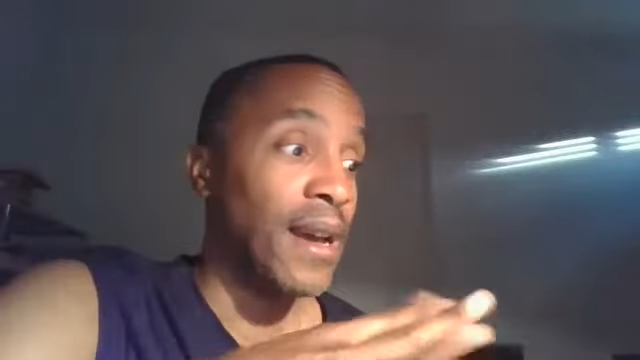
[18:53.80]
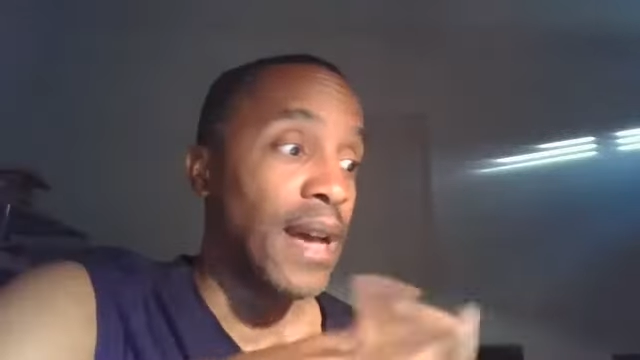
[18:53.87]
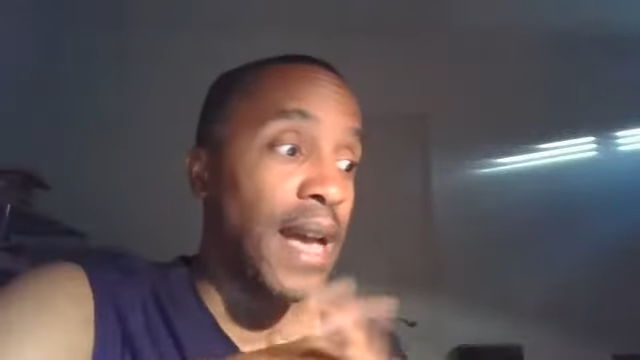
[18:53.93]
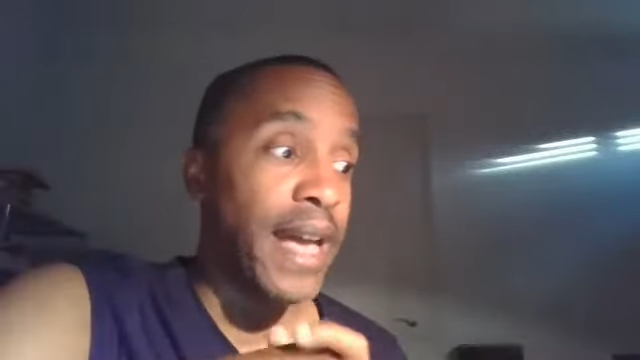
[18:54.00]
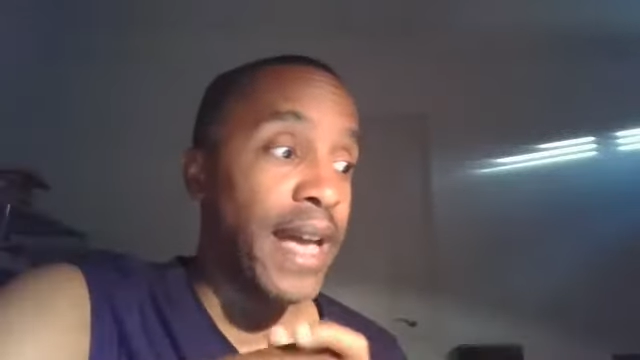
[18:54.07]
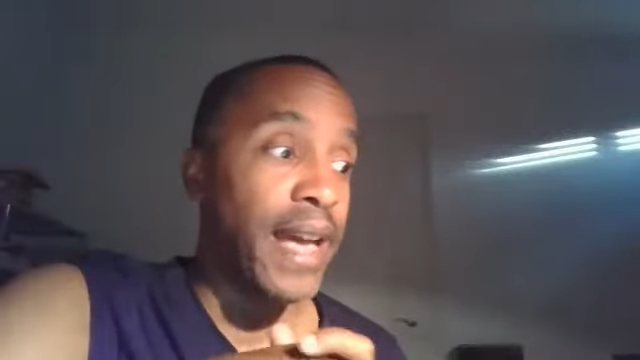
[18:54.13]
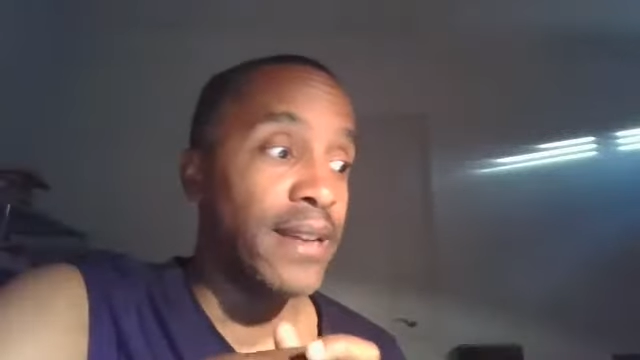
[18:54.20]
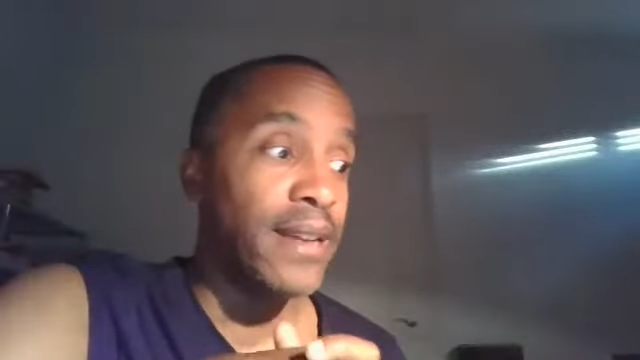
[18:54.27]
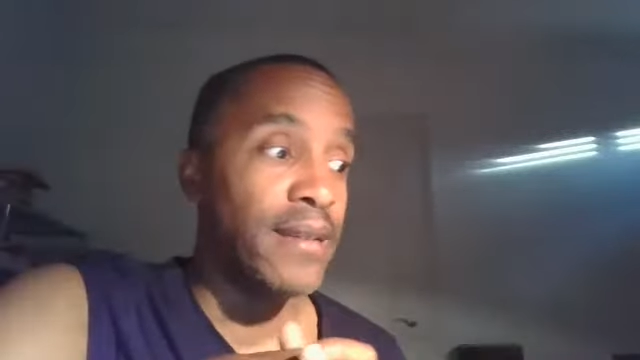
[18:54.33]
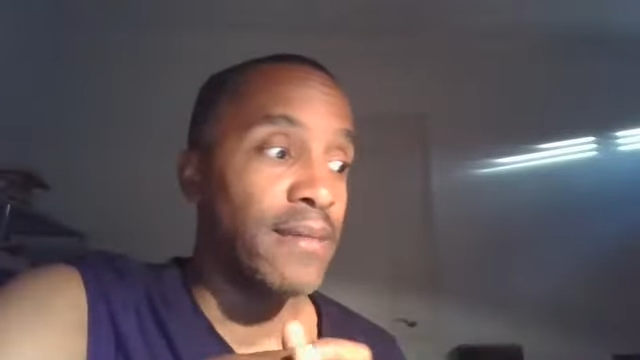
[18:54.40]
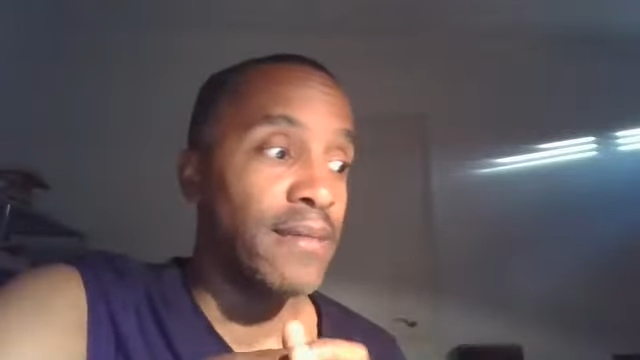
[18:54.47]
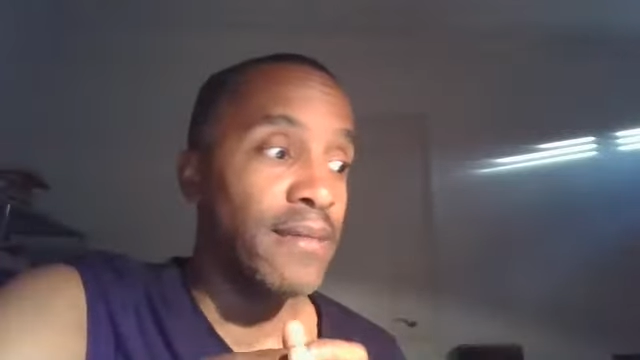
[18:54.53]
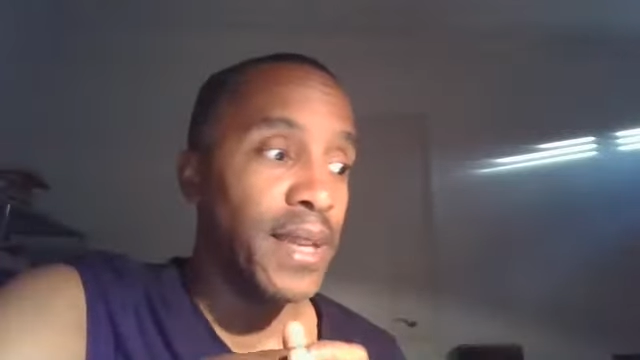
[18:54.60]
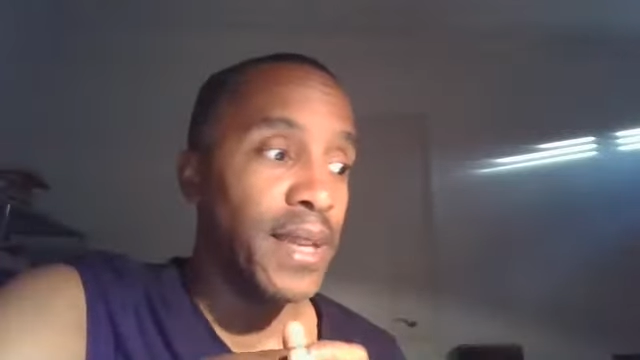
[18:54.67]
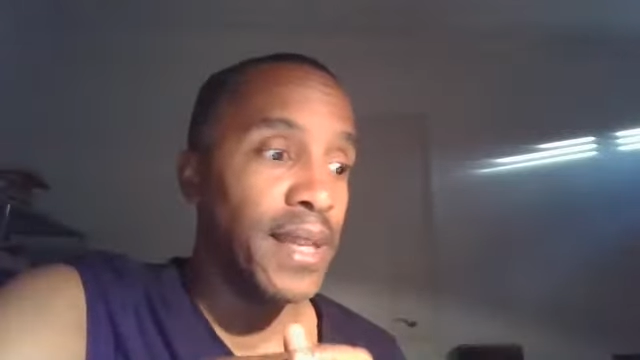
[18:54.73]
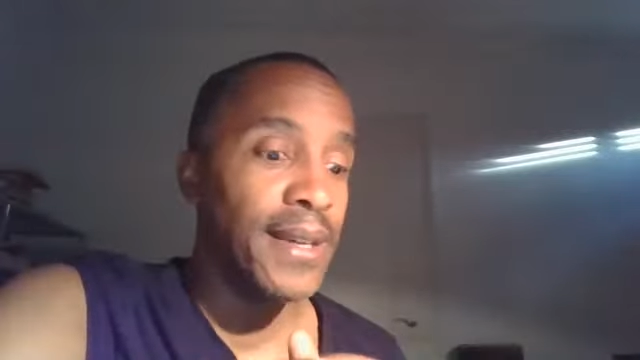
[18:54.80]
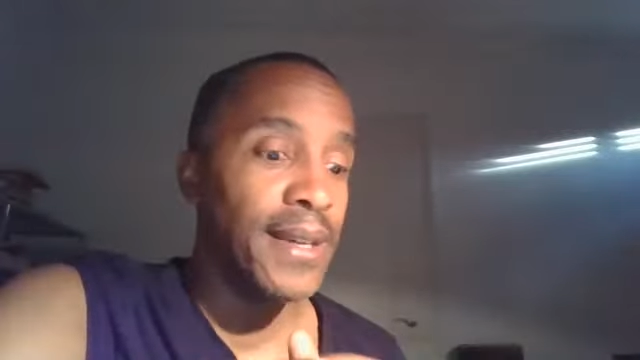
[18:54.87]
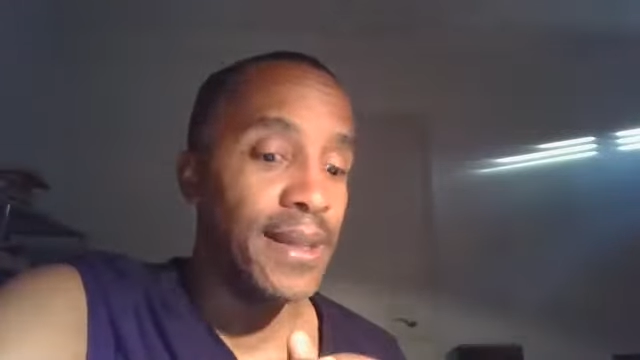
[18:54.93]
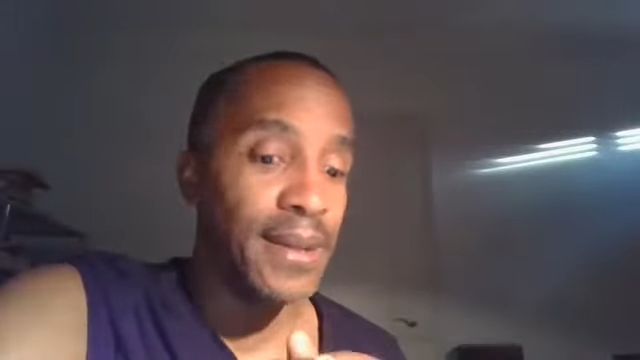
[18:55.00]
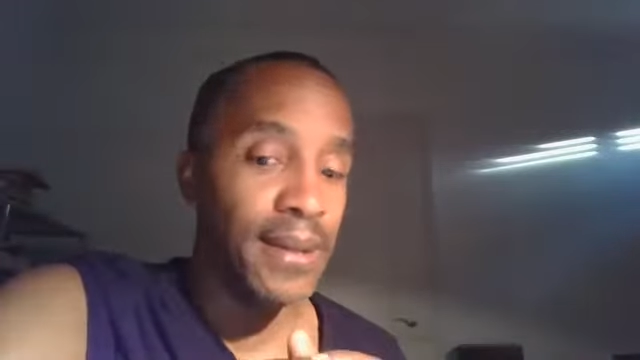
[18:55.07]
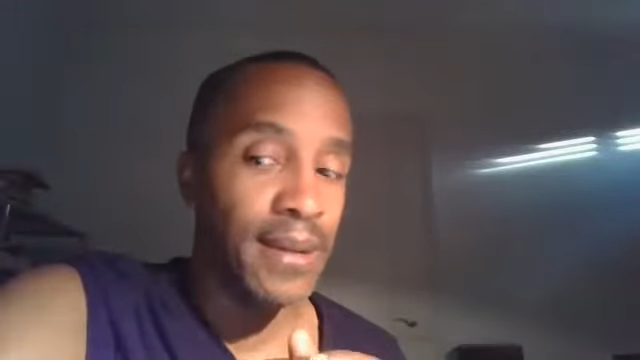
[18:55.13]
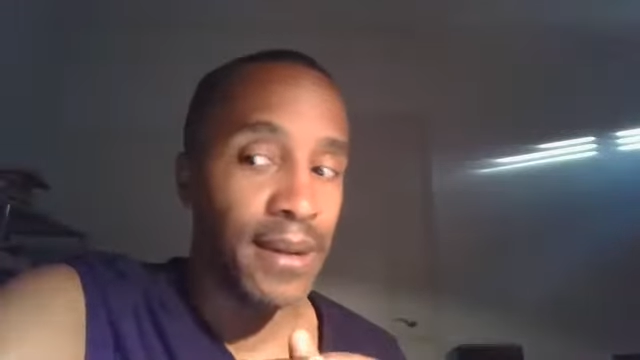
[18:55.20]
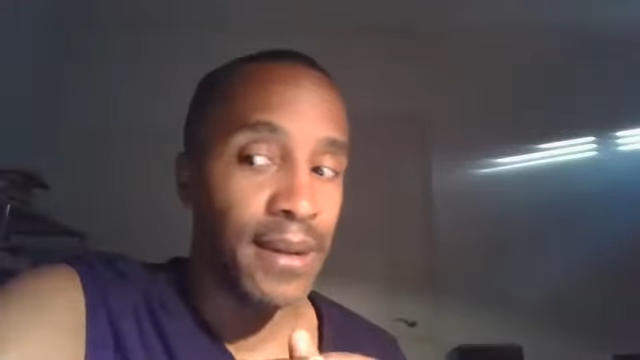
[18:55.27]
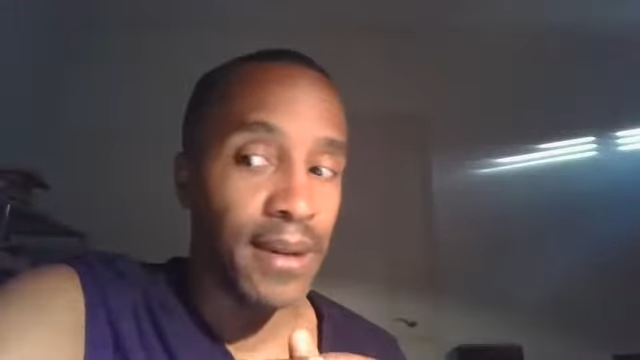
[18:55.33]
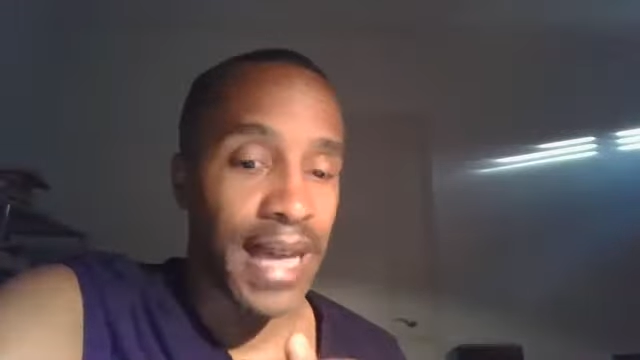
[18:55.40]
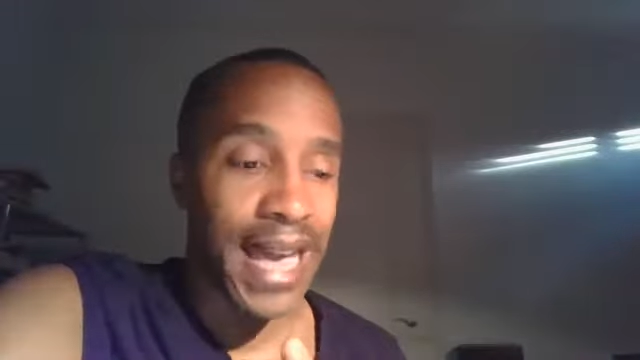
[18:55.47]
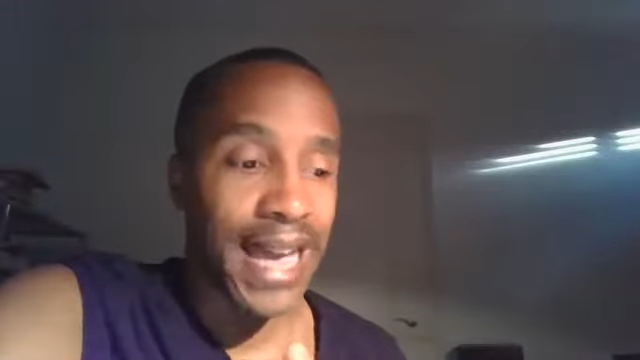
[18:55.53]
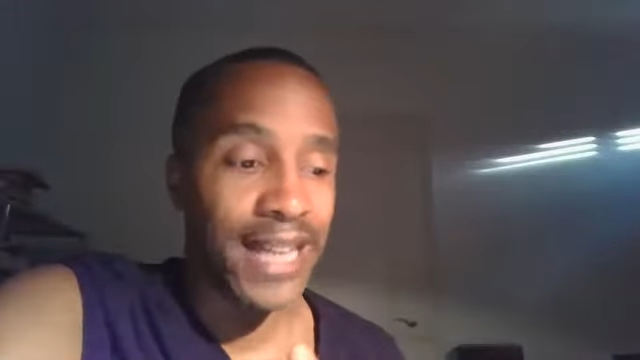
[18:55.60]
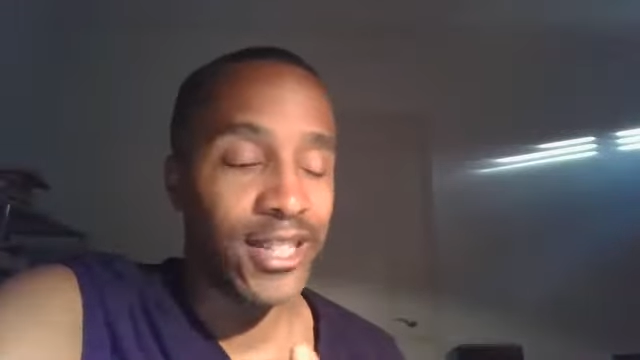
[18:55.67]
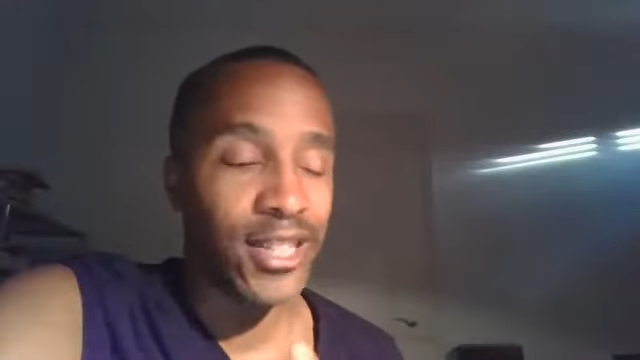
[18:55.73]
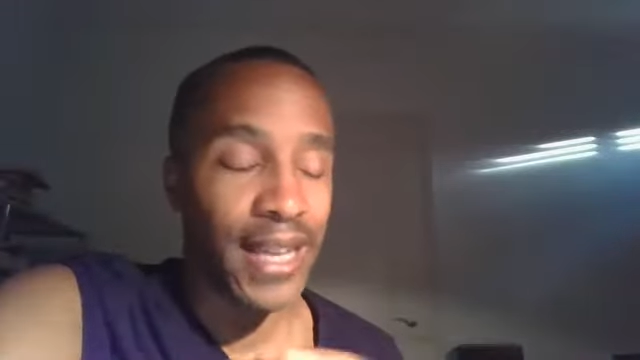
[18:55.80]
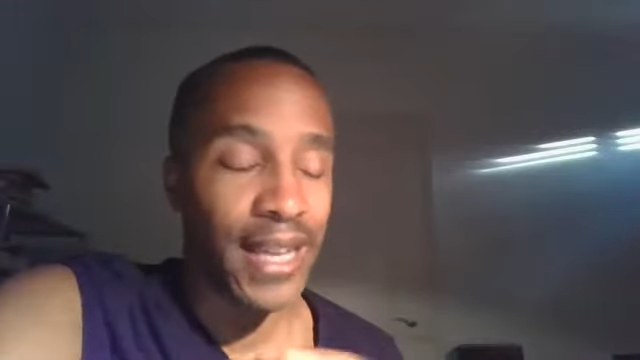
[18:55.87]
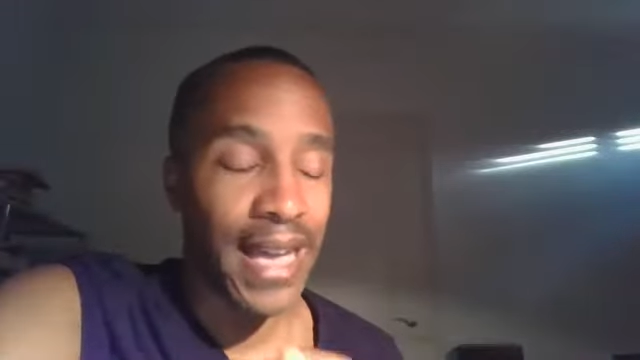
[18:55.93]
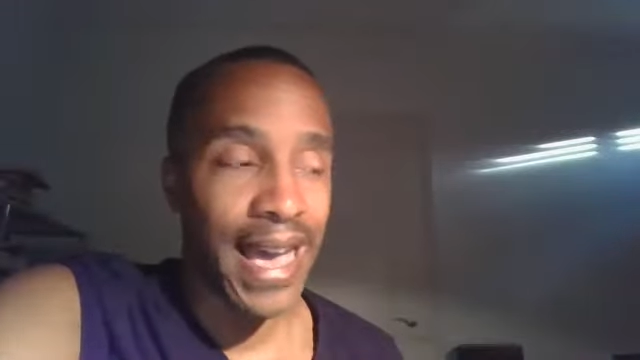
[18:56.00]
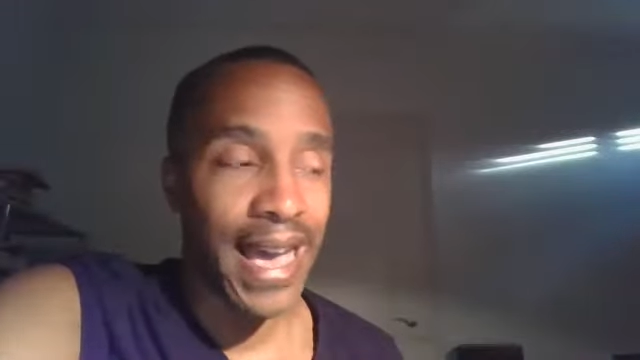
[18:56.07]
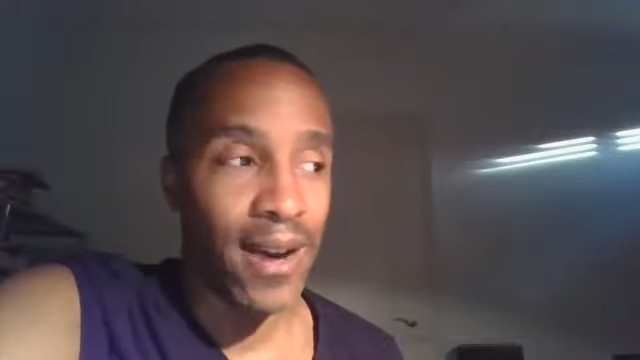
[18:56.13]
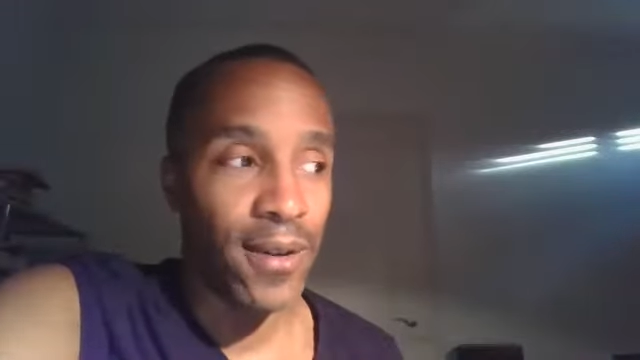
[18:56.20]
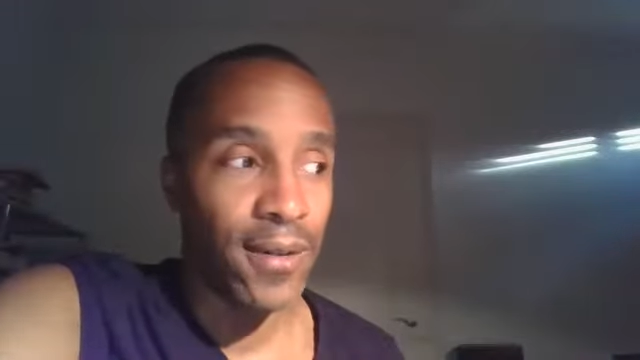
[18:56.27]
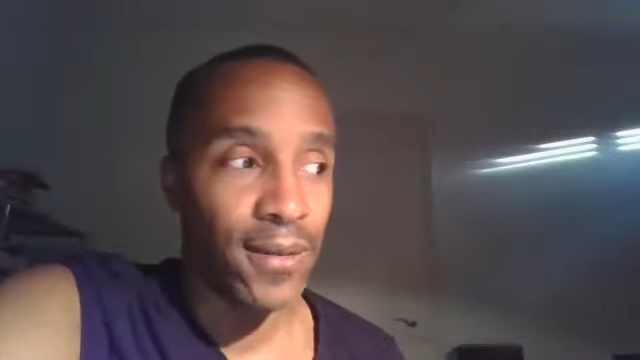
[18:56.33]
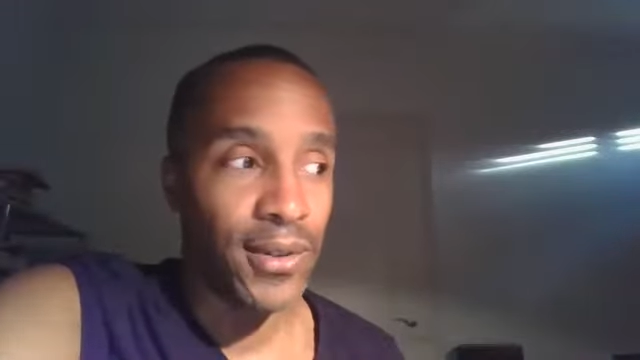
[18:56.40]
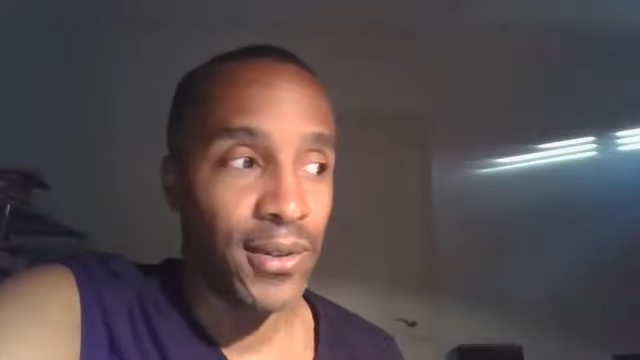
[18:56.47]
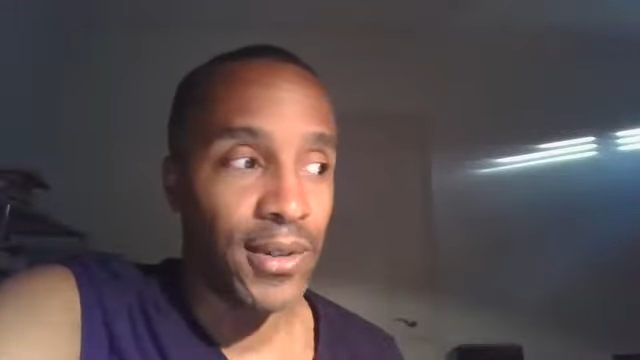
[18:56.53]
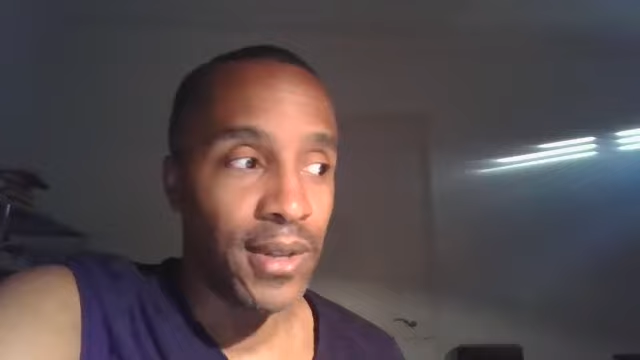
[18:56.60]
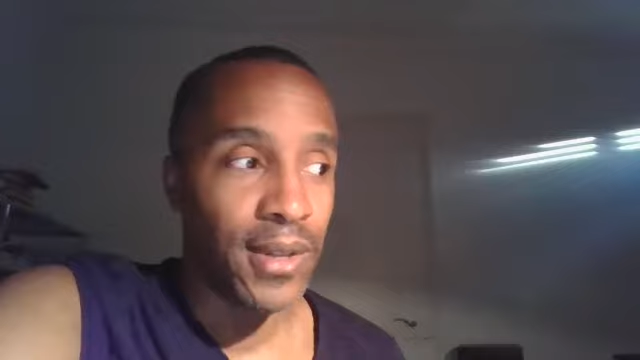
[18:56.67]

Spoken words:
and really hashing out,